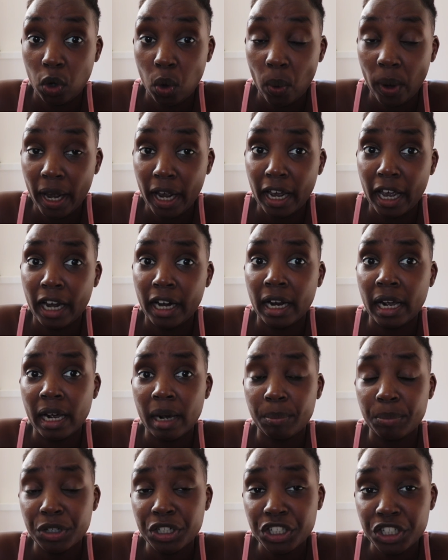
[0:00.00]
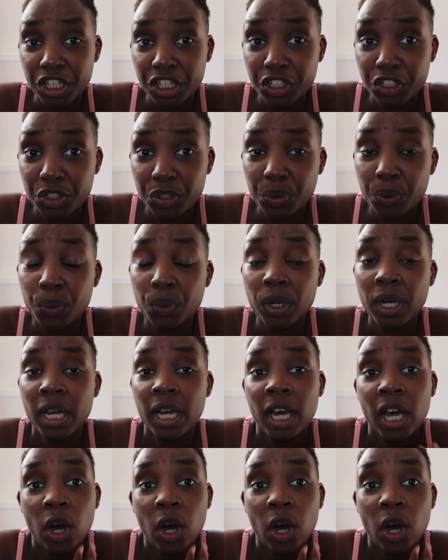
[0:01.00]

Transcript: going and i appreciate you